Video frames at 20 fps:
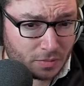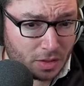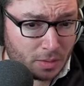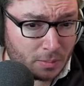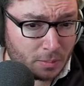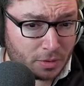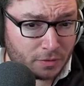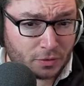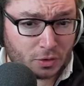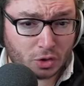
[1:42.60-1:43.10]

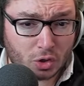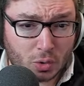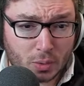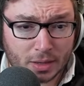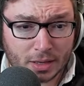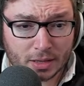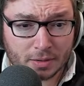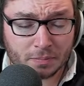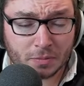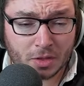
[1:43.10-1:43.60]
But if you're new
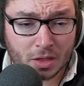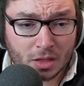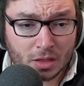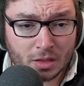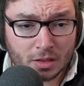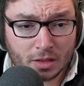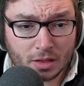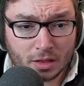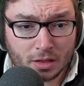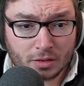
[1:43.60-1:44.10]
here,
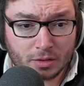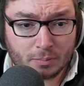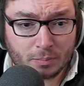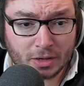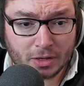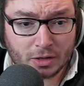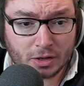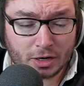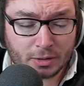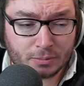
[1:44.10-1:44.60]
my
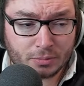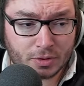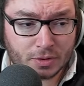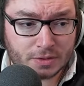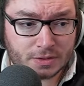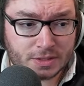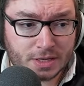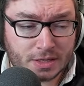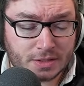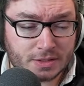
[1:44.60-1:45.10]
guide
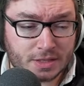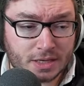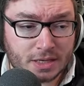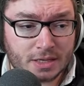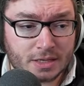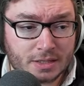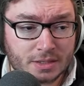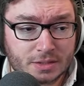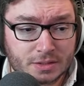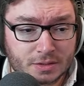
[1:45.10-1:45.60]
process
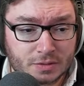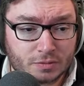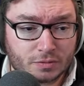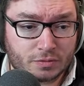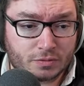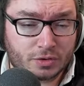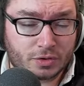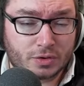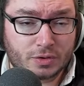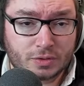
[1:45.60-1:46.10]
is
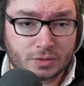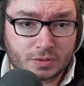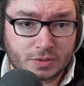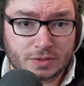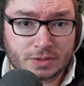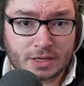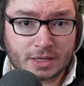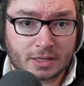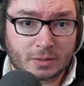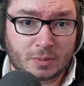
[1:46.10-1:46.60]
runes,
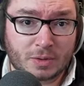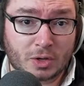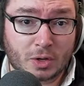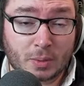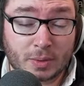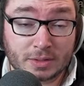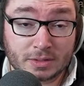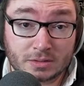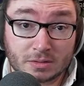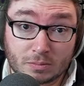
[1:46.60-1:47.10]
and then we go
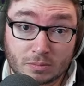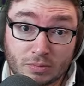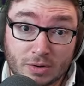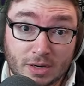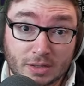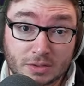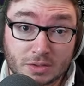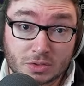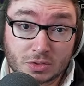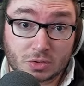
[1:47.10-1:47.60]
into a
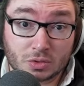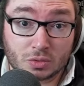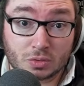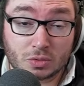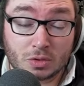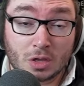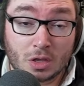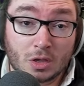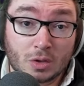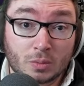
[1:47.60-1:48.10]
practice tool.
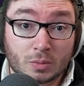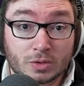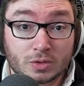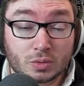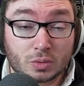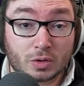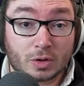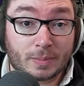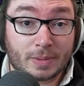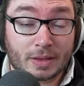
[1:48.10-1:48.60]
We
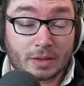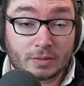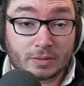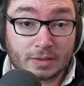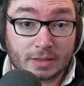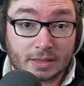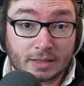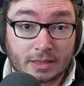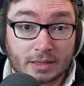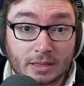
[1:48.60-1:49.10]
talk about
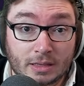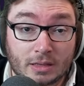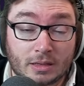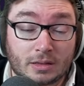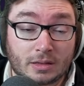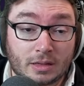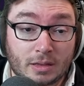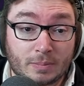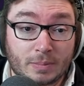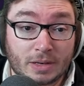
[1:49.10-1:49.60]
the
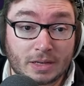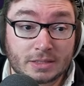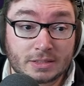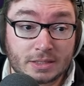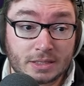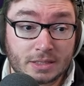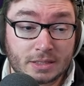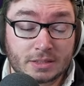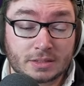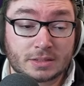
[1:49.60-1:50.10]

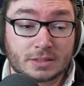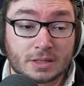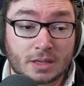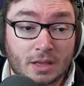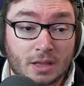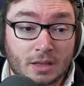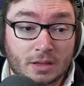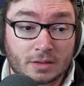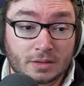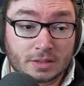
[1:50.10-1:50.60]
abilities,
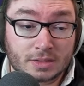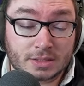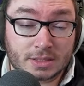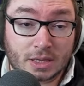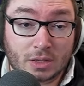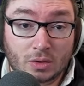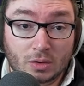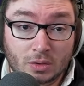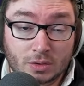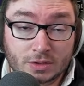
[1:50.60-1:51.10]
the
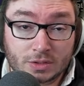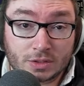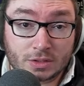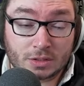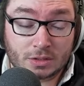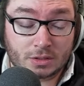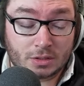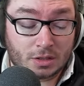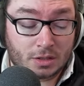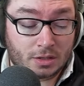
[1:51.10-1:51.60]
skill
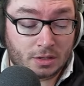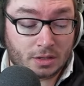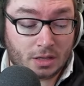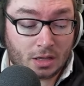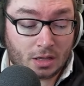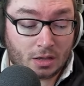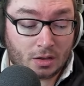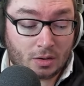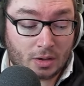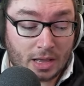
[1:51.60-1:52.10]
order,
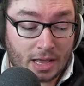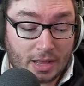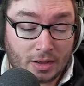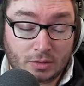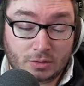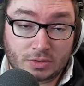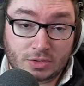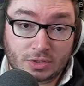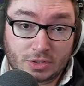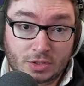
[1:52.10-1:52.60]

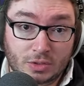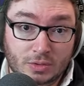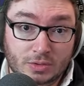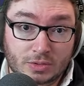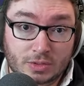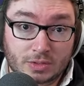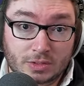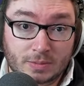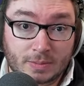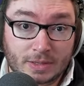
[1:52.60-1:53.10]
how to use
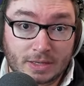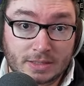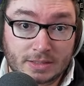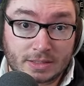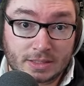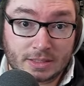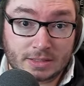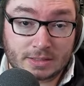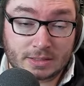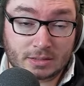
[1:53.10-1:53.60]
those
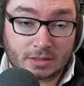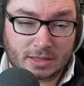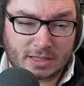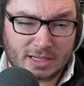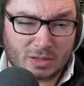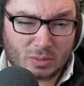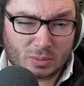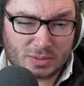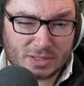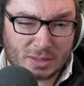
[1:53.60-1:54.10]
abilities, and like
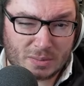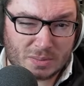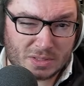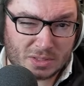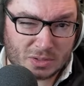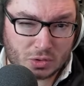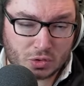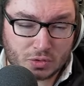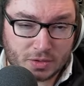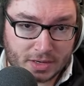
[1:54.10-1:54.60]
little tips
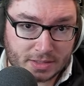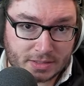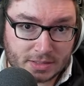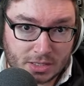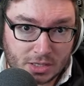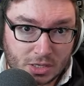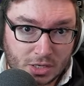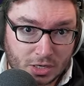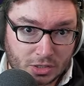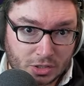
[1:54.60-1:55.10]
and tricks
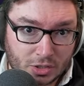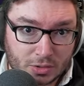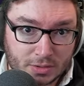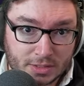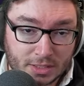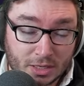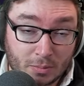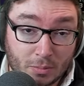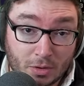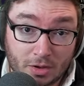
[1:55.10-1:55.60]
that you can use
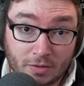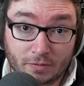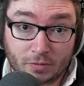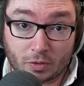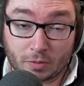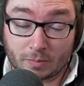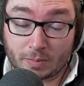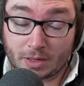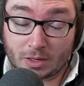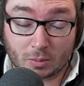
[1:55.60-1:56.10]
that you might have
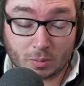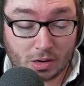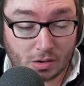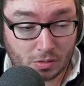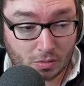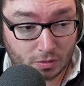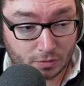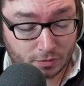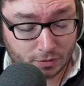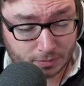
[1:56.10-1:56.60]
not been
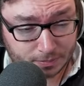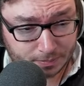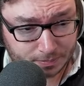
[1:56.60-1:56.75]
aware of.